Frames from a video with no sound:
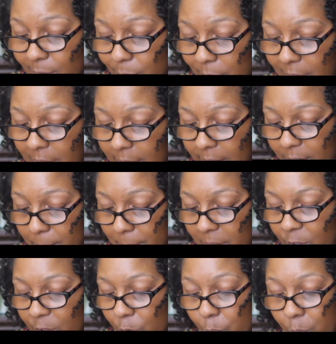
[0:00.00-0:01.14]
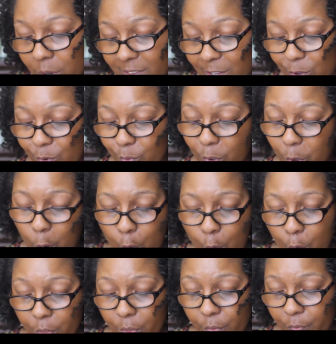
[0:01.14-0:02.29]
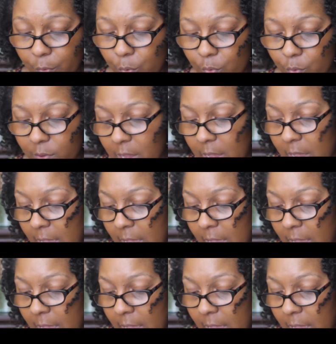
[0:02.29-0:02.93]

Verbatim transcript: sweet condiment you'll want to use on all the foods.